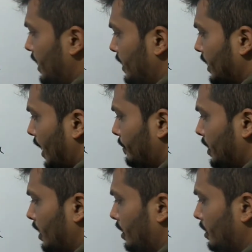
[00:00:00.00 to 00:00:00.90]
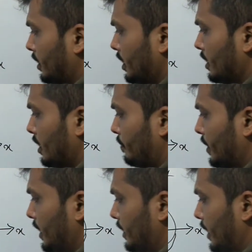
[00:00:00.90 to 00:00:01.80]
it's a plane lamina.
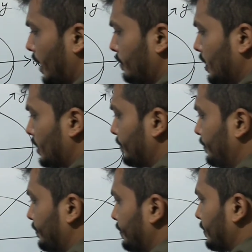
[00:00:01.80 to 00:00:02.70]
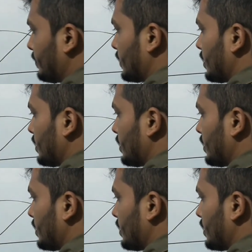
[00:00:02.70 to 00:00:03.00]
Okay, a plane lamina.